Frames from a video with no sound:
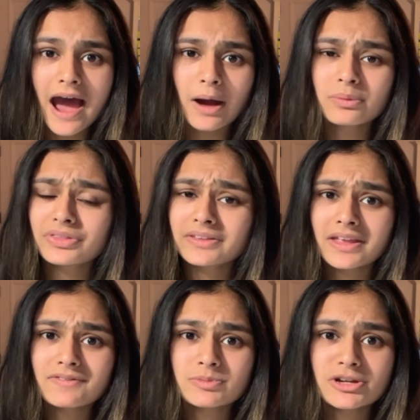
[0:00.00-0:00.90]
I don't think
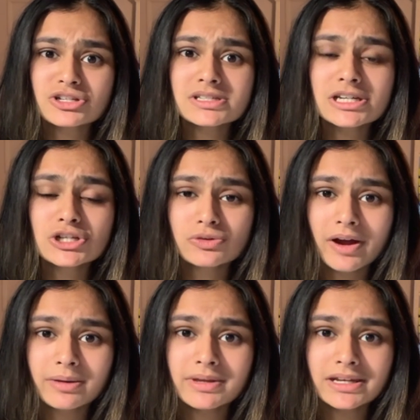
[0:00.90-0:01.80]
they even mention teacher
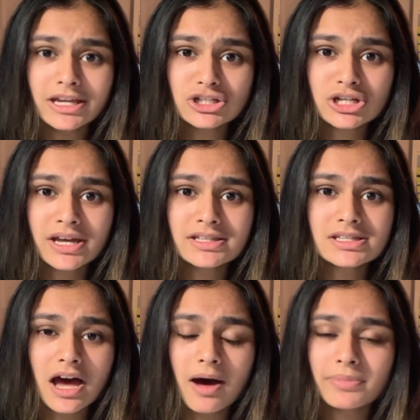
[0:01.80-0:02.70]

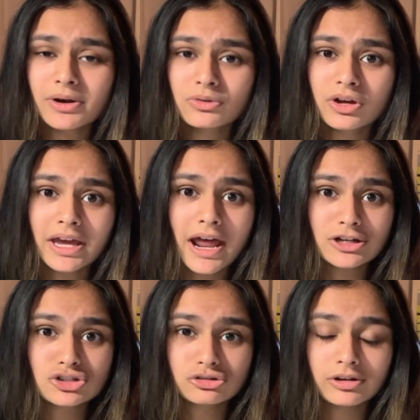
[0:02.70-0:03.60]
recommendations. They don't look at
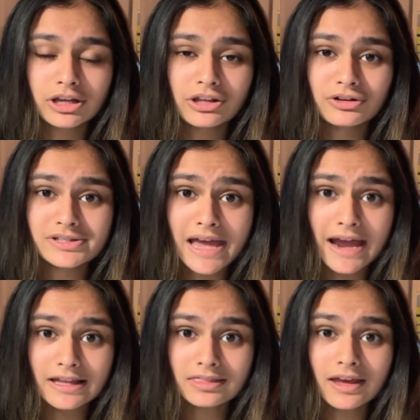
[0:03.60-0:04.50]
extracurriculars,
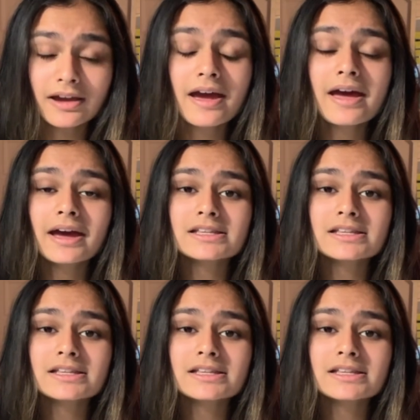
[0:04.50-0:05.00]
anything.